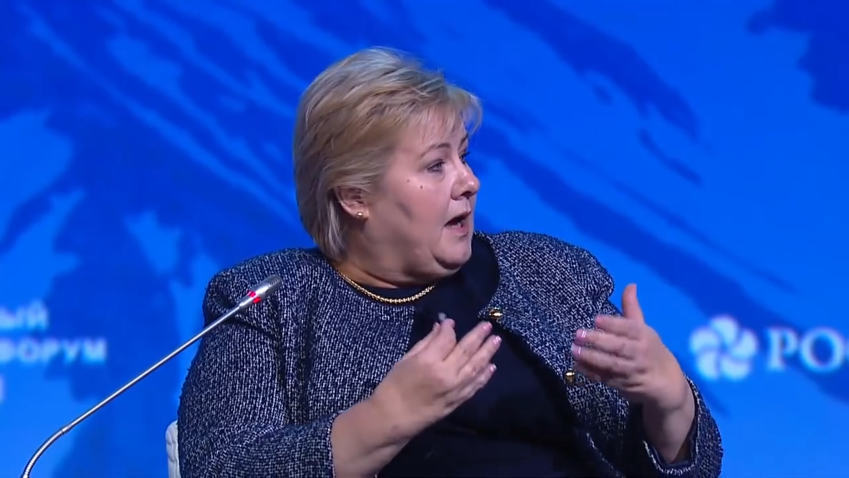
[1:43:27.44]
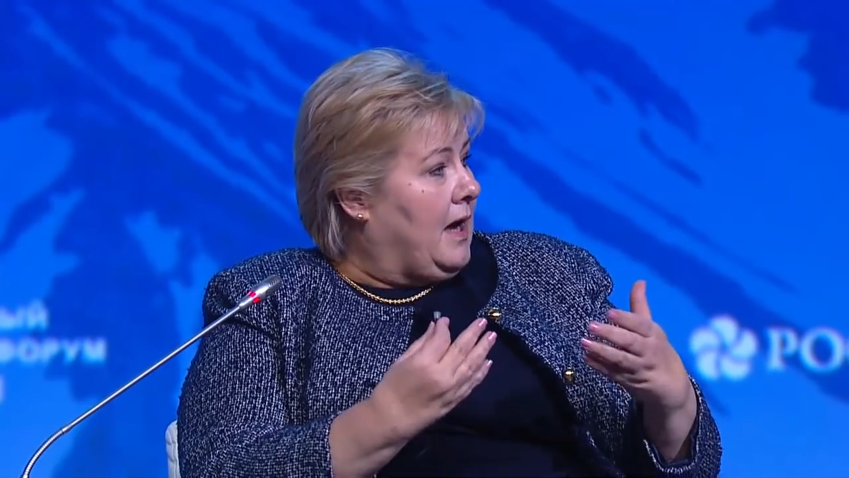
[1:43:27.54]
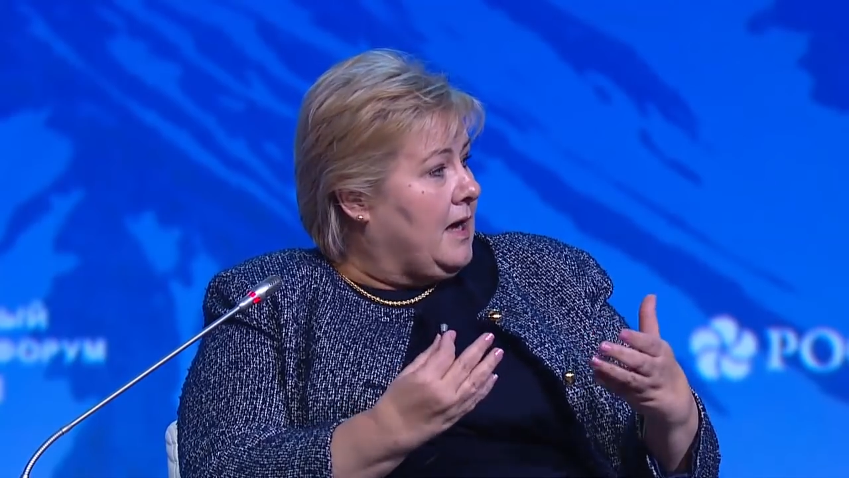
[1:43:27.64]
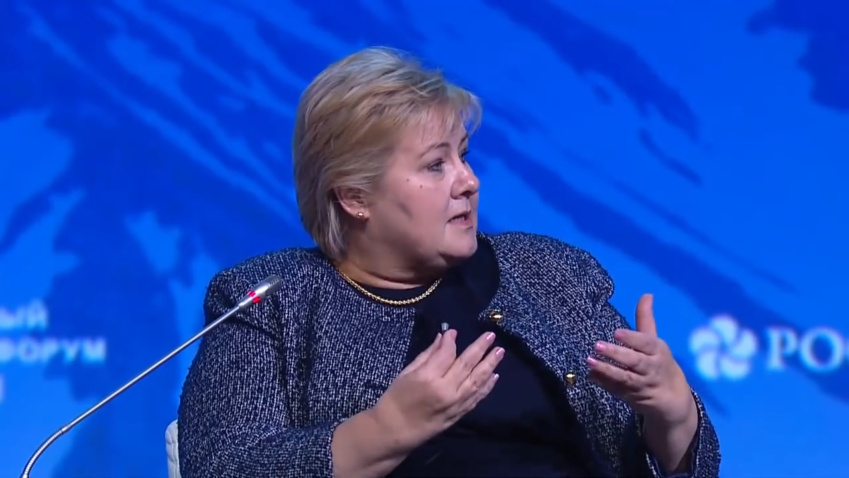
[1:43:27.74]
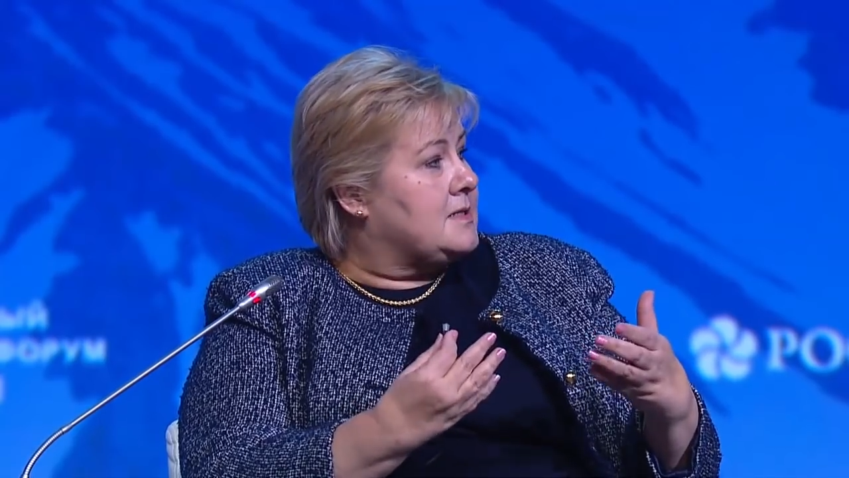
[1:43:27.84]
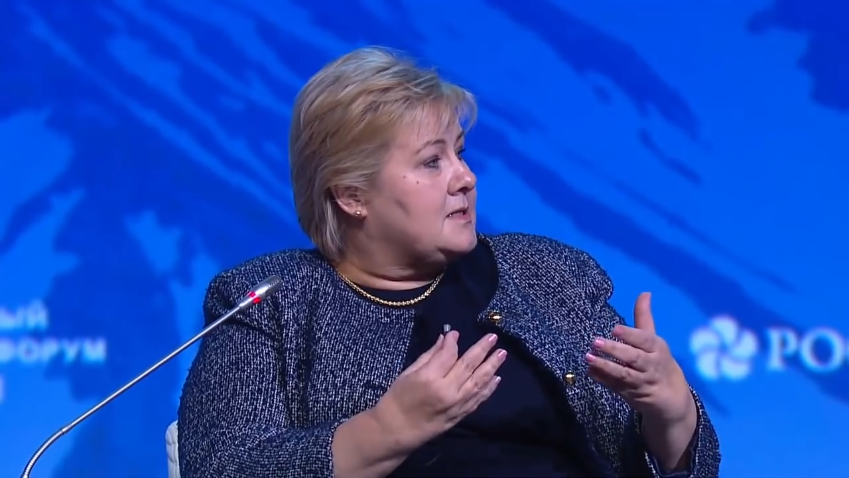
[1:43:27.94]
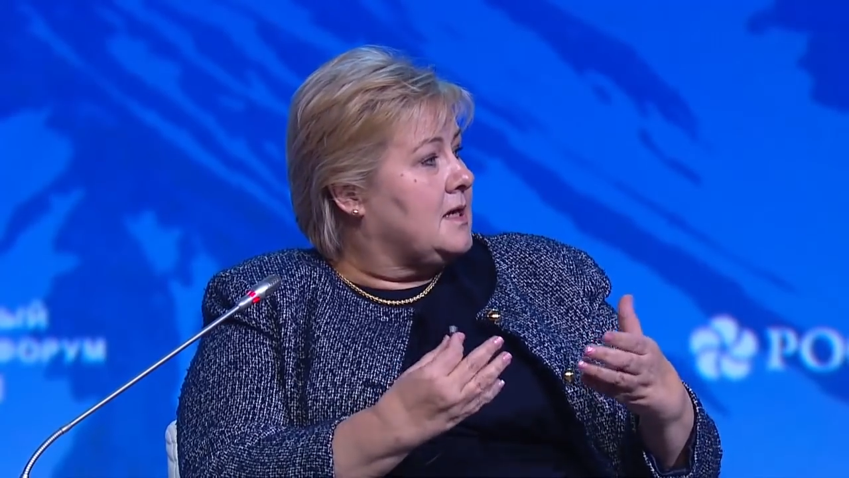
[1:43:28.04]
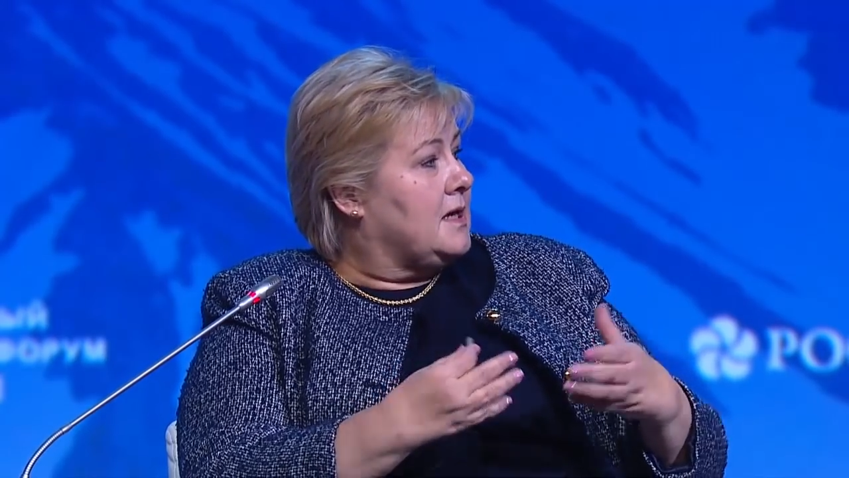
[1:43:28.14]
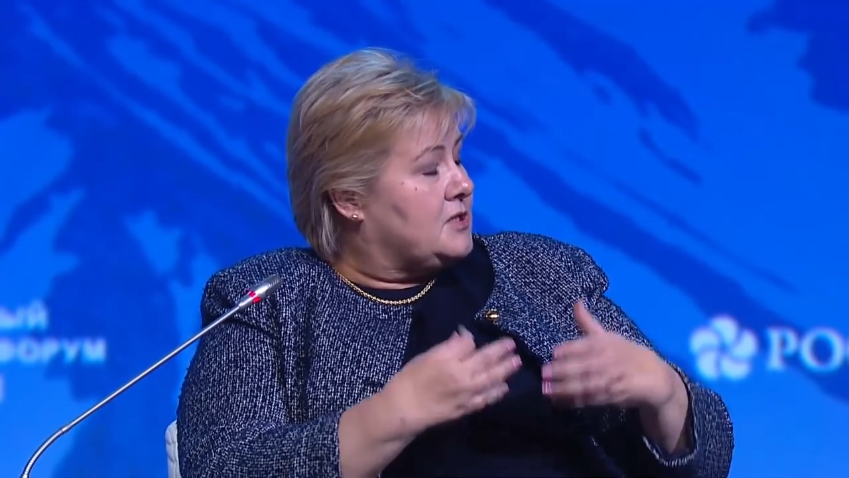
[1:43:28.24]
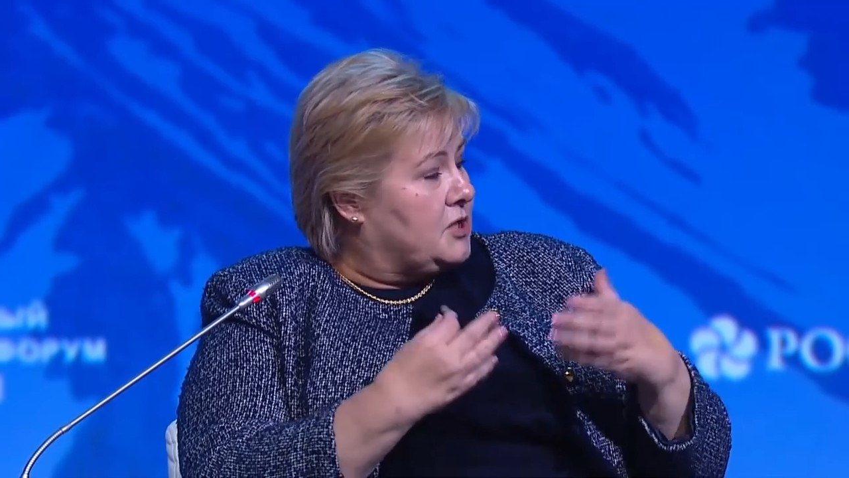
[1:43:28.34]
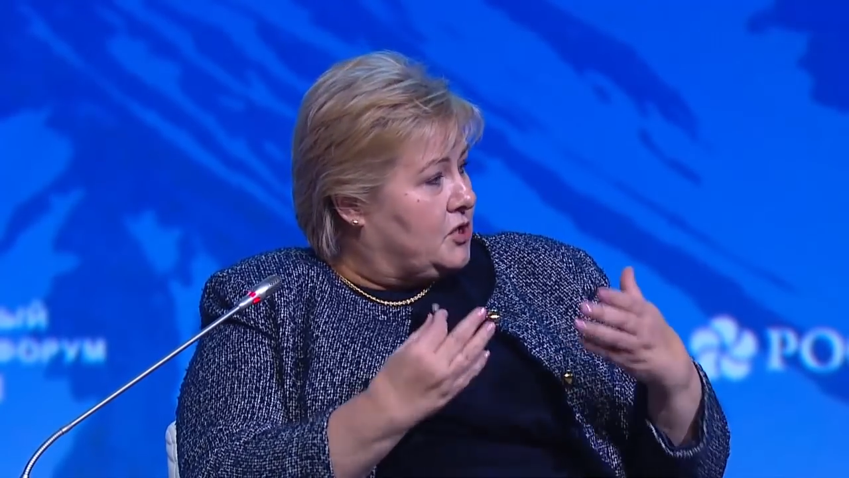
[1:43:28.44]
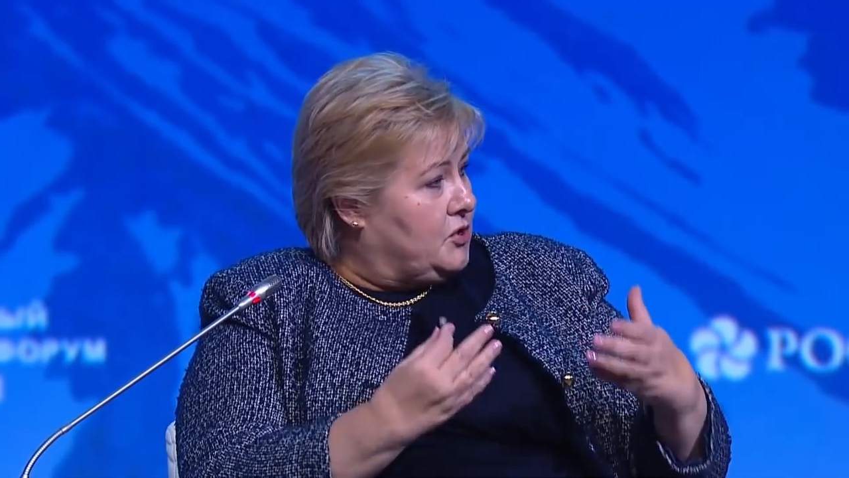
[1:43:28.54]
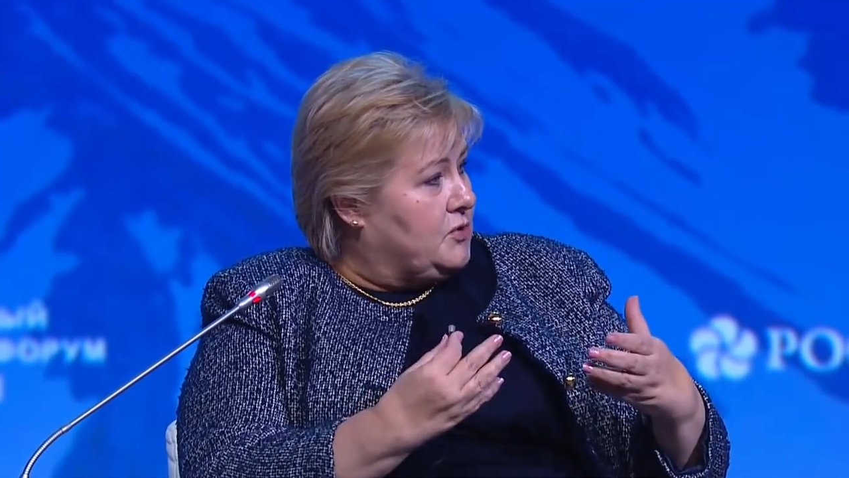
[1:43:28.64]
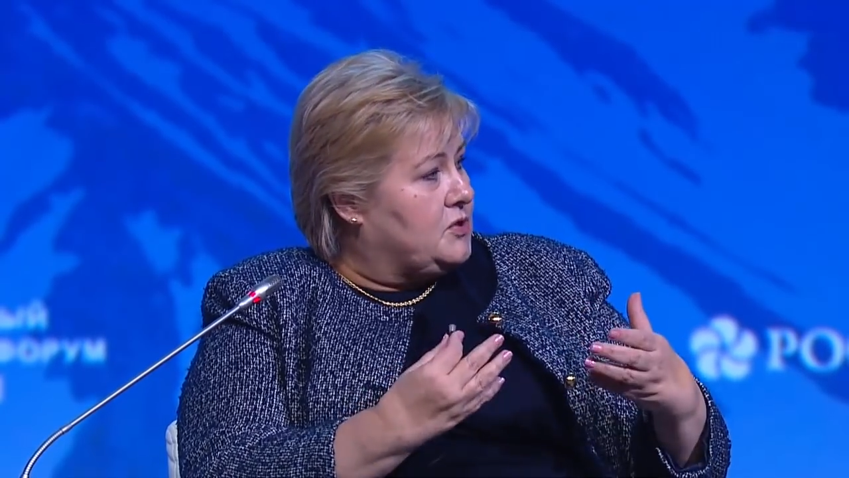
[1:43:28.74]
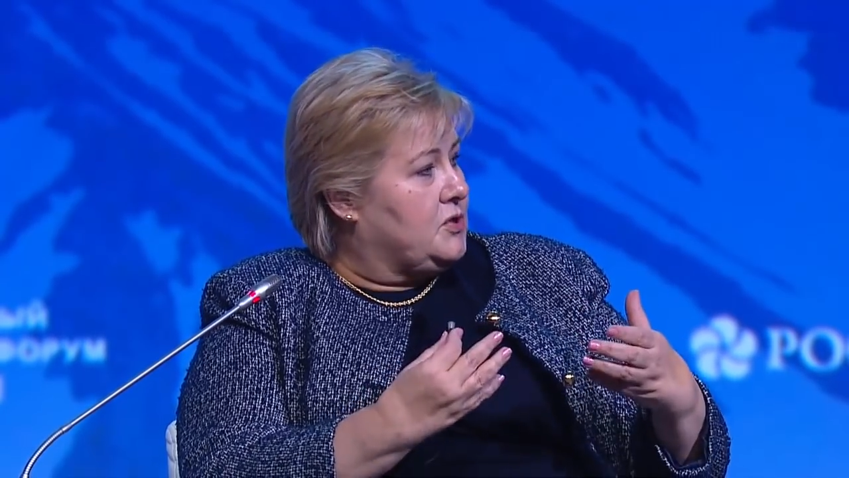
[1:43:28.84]
has a
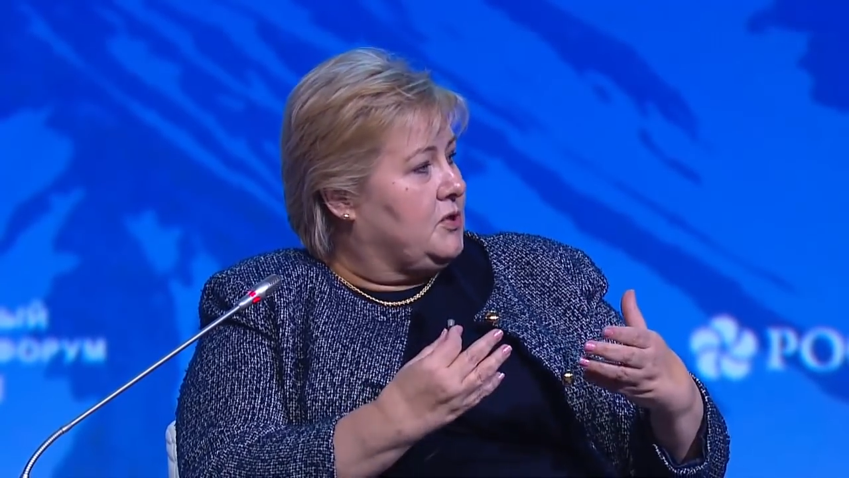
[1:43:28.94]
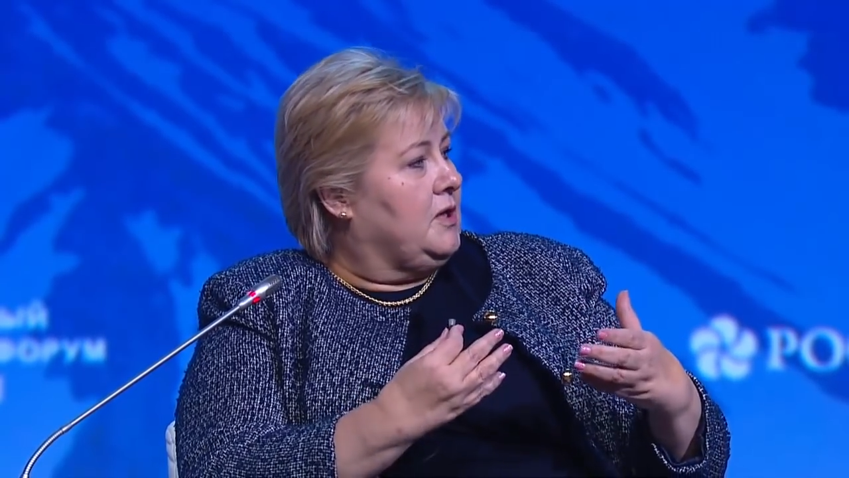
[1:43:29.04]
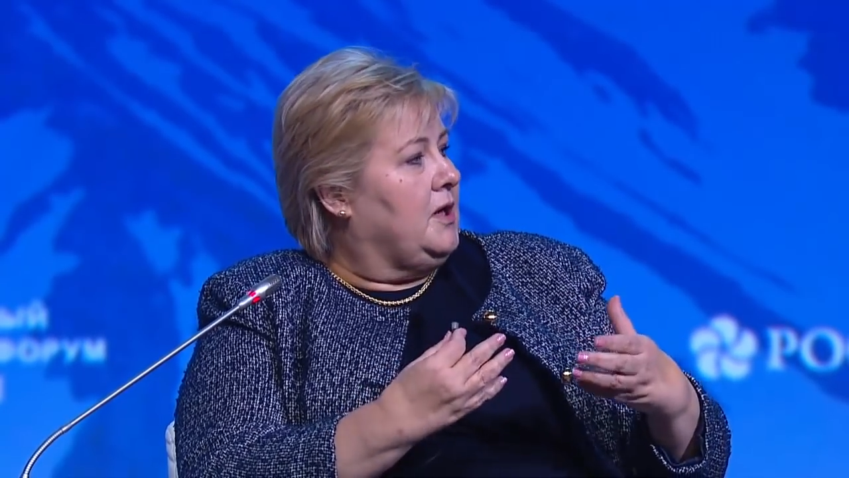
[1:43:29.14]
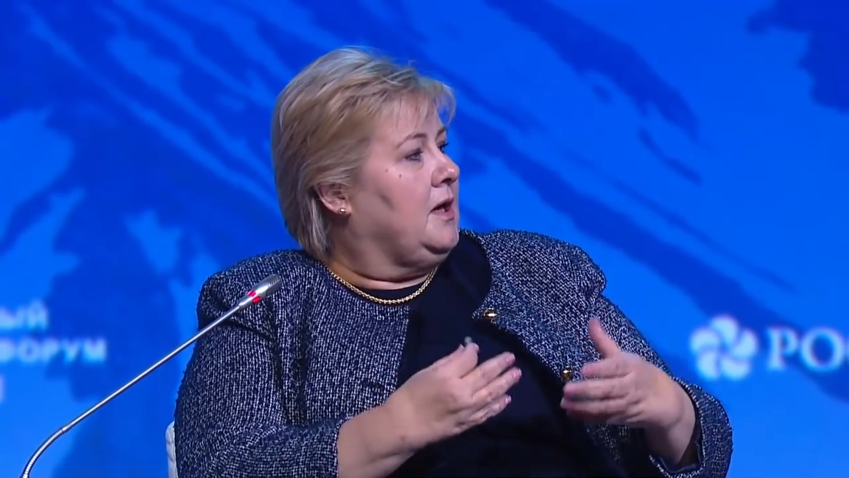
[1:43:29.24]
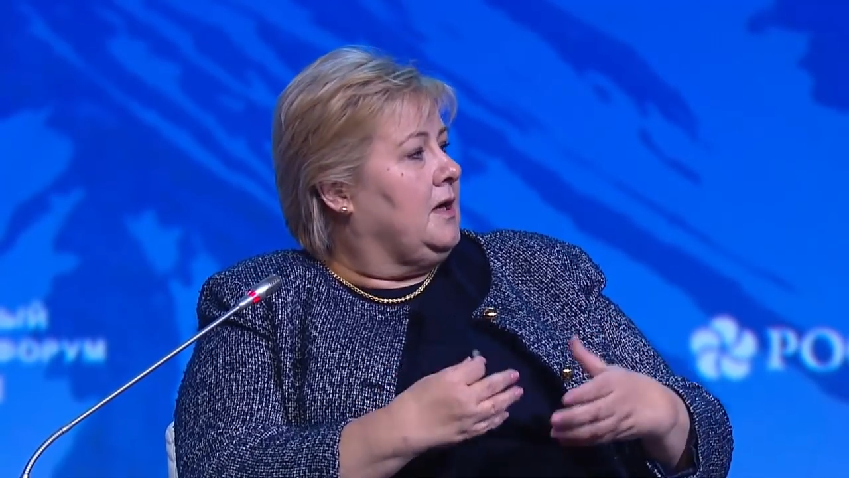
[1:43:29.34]
security